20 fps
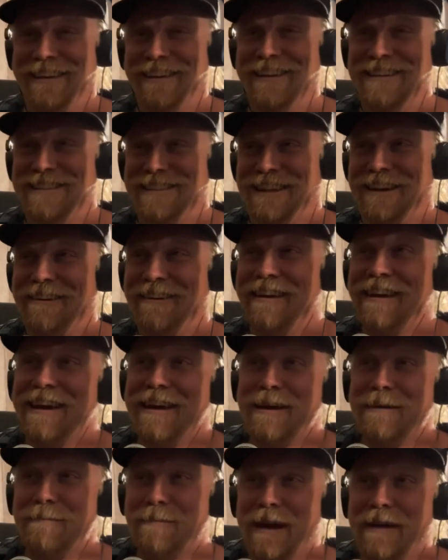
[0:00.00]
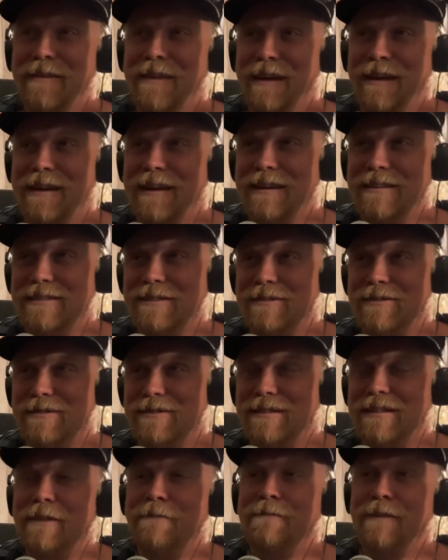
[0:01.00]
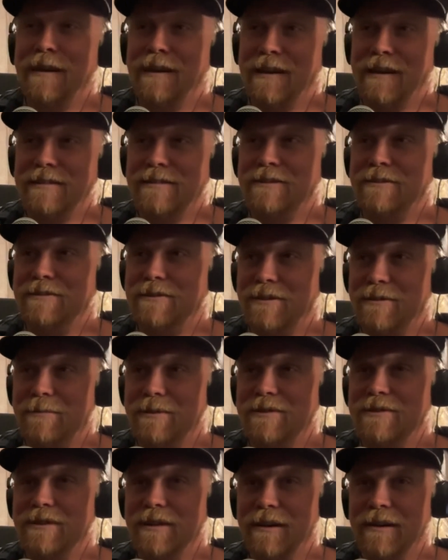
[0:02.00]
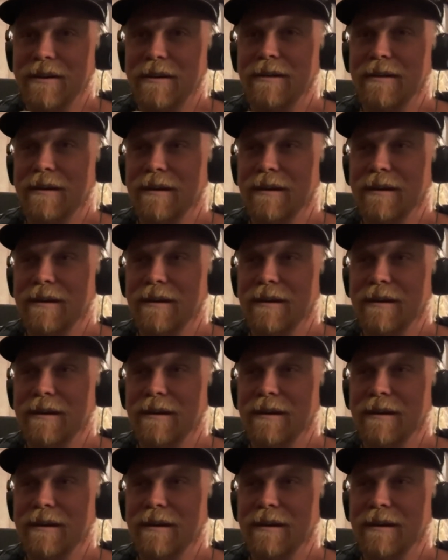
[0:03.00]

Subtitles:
So I think stuff like kids YouTube is good, and